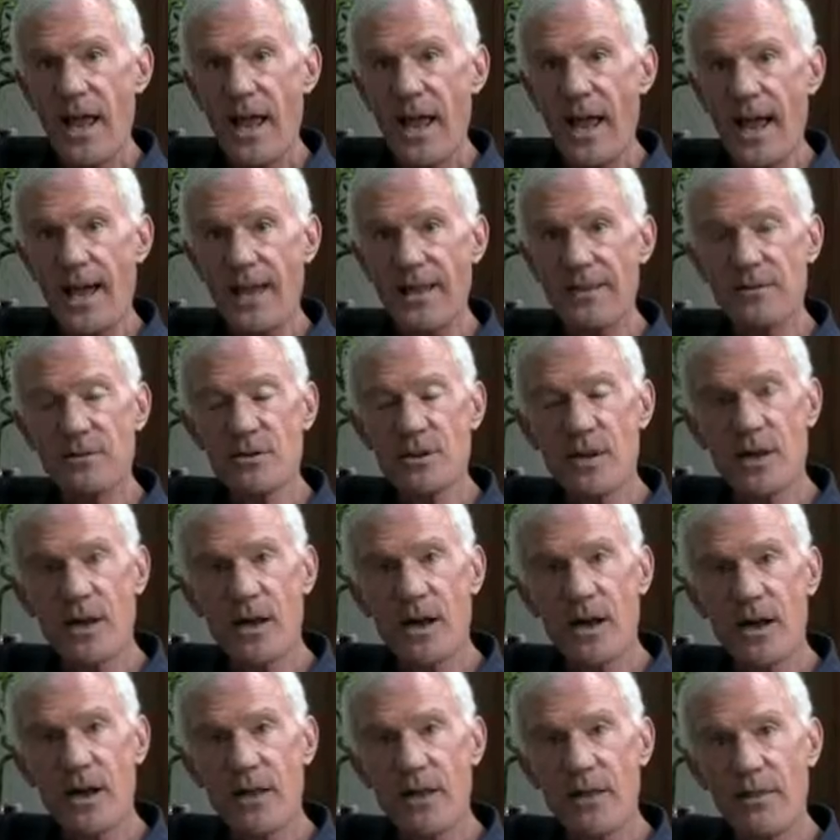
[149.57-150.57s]
And
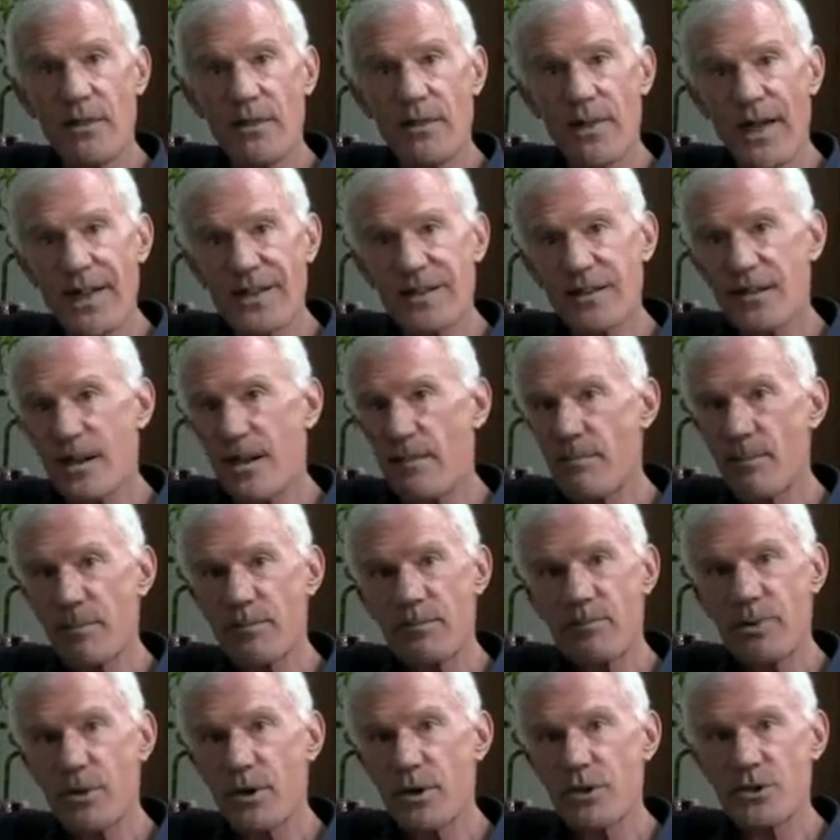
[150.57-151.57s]
that type
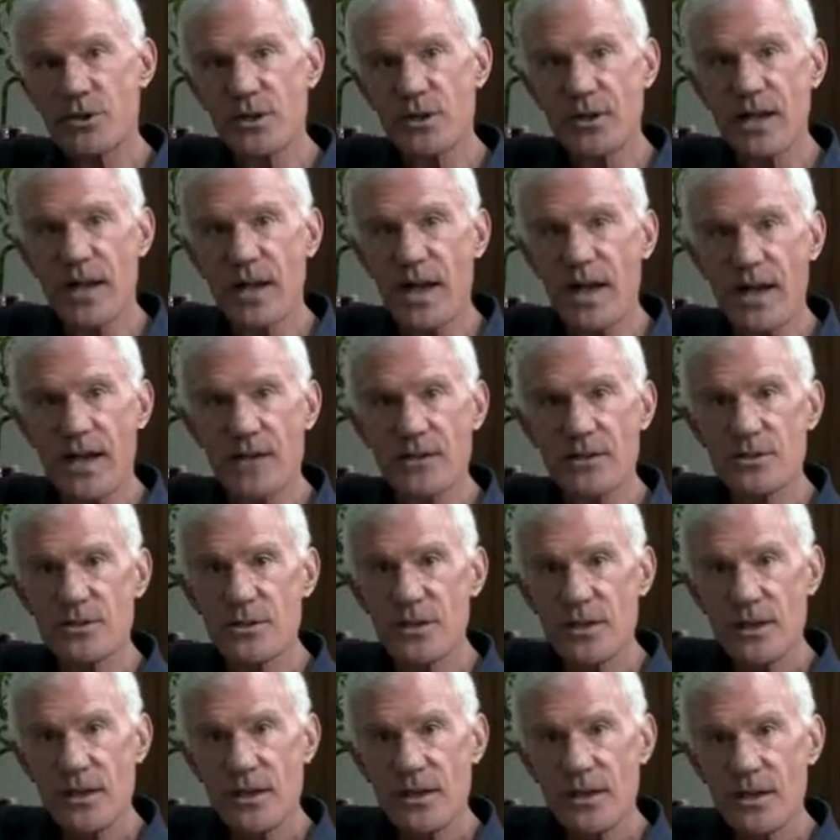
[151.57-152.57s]
of person
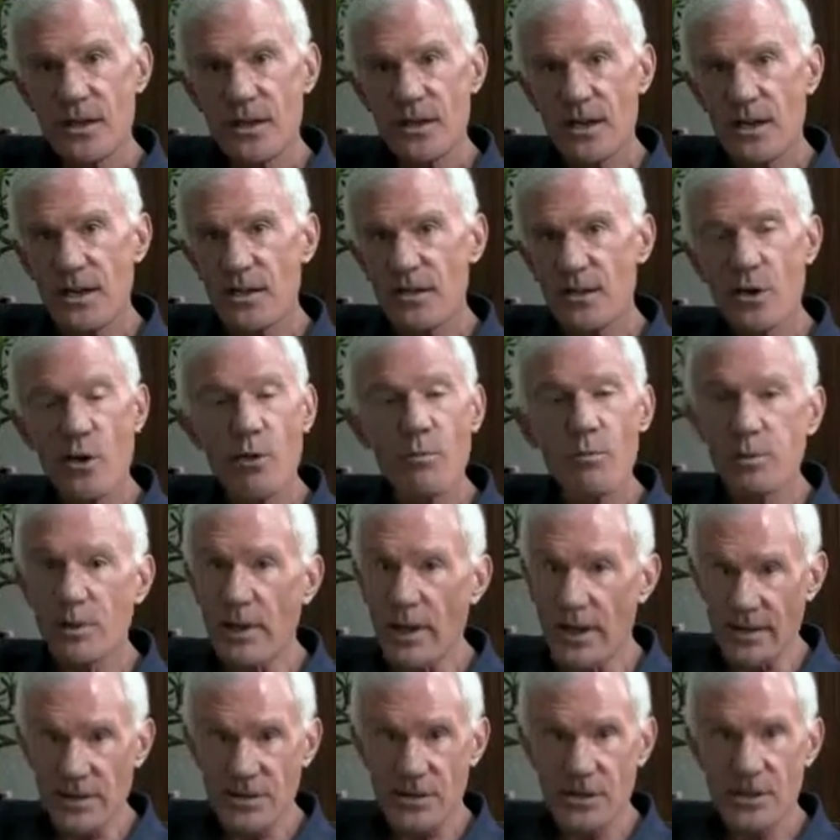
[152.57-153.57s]
has no
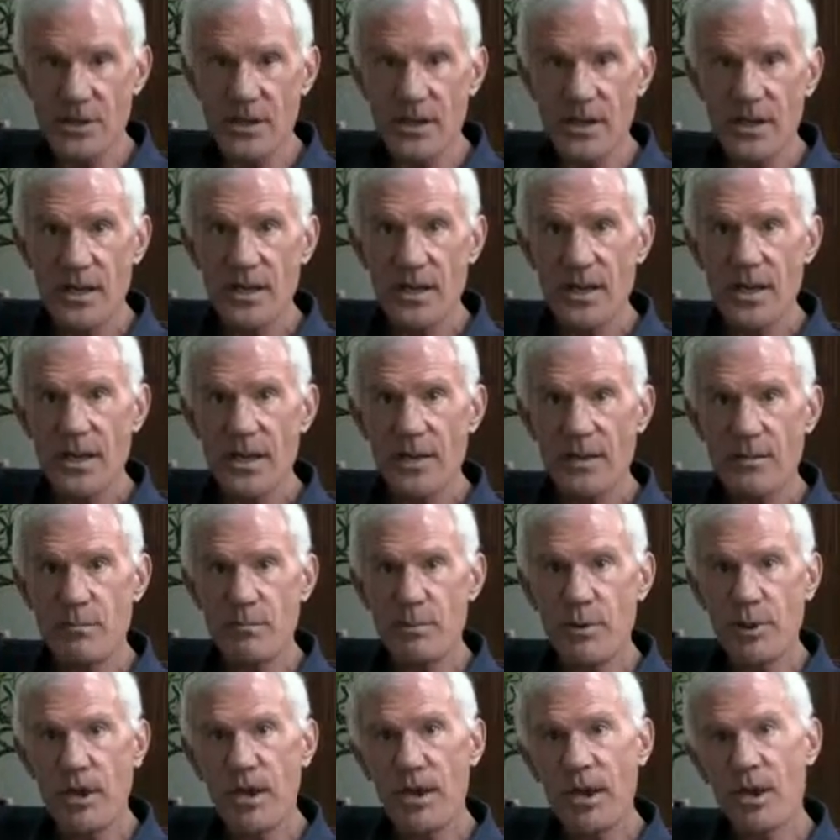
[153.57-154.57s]
place
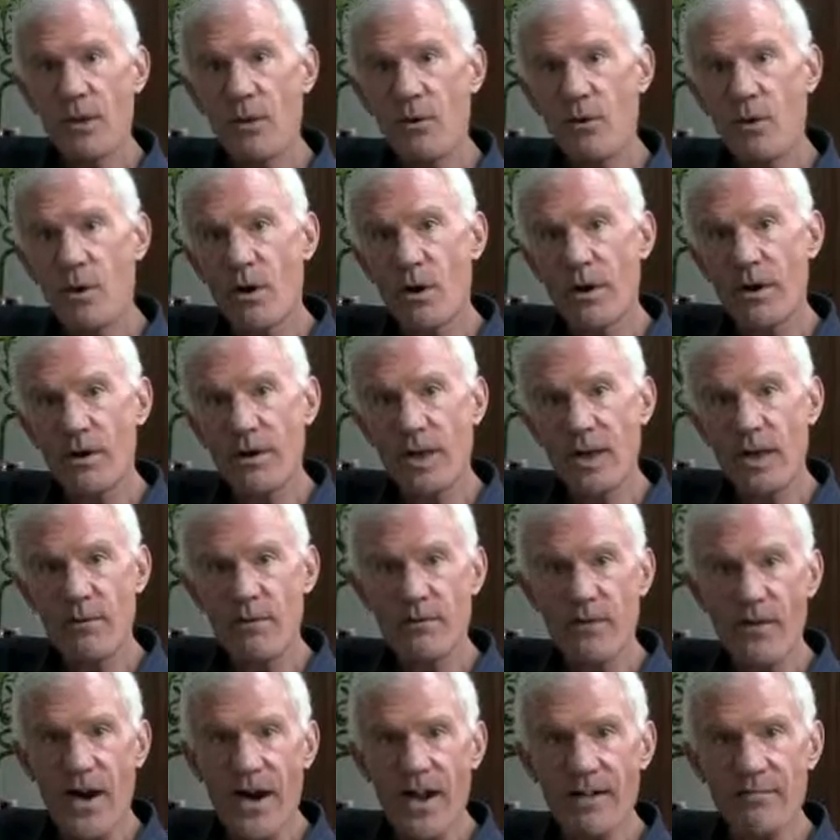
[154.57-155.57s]
in being on a
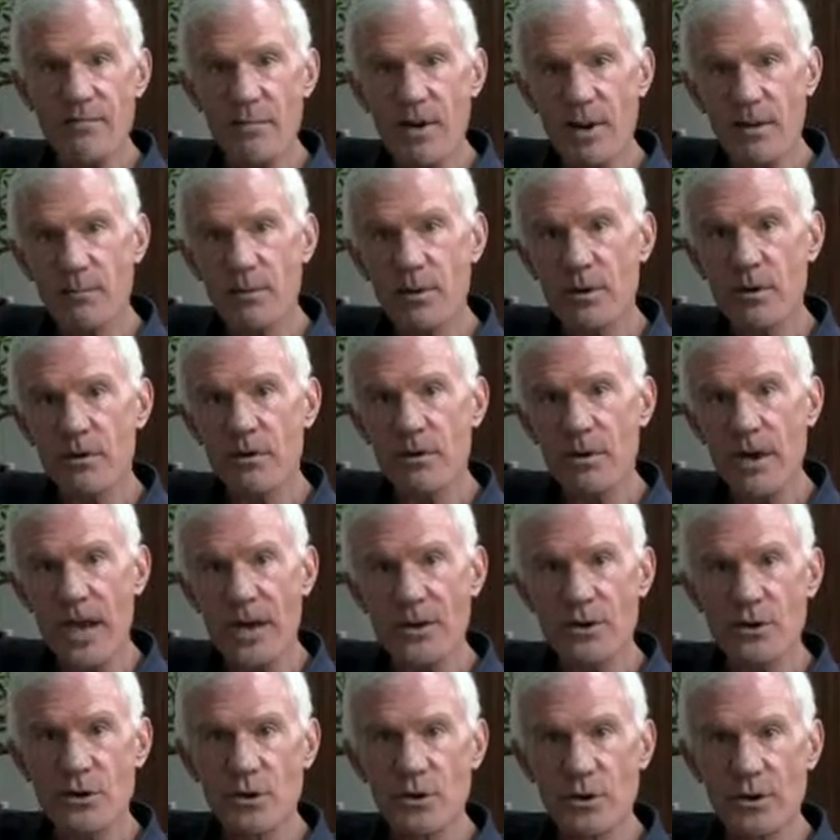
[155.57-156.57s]
5-member
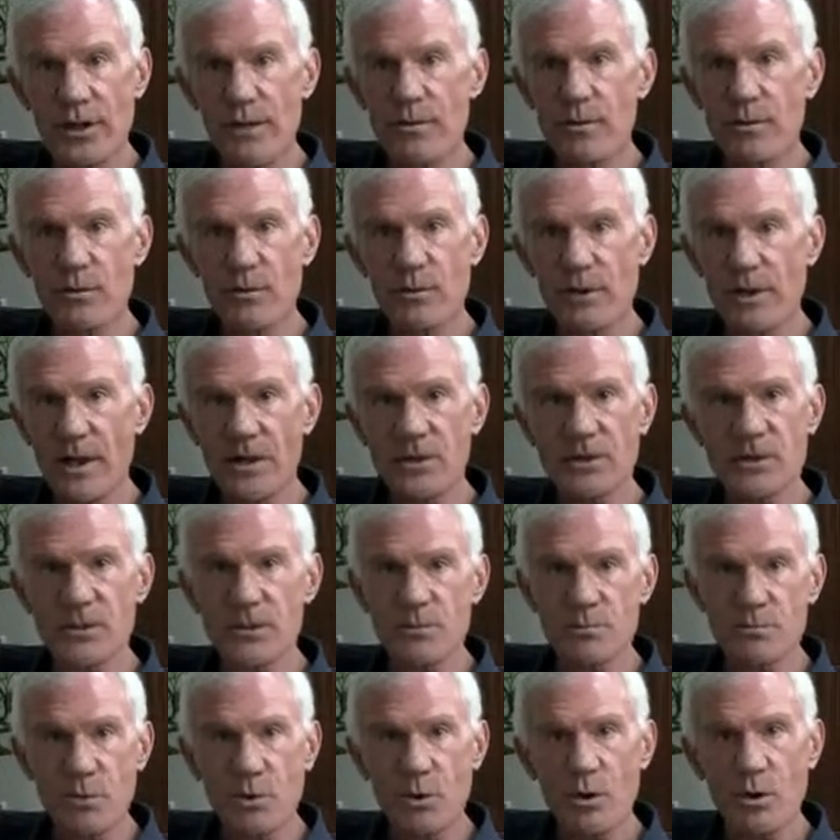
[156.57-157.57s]
National Labor
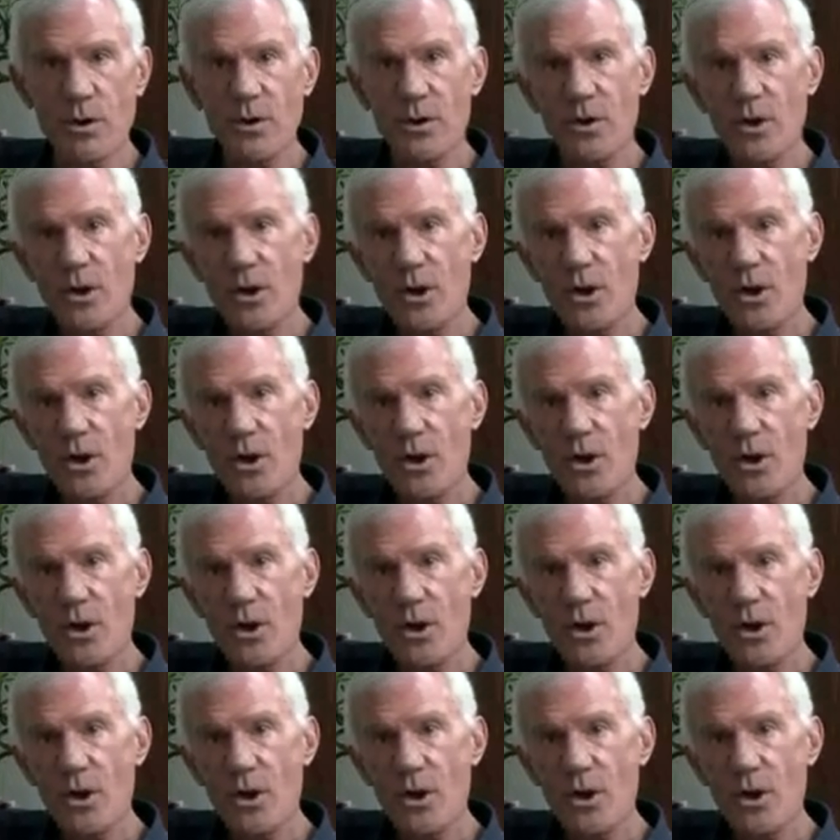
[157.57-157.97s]
Relations Board,